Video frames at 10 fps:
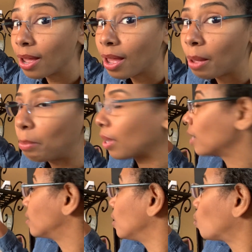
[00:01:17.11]
because
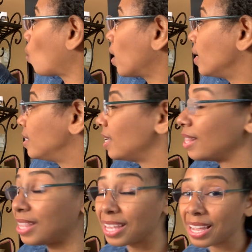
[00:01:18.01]
this 1 is in
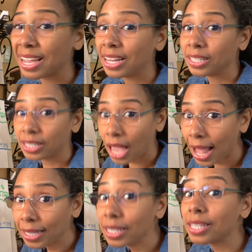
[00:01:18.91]
the
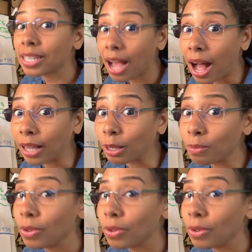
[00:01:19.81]
tens column,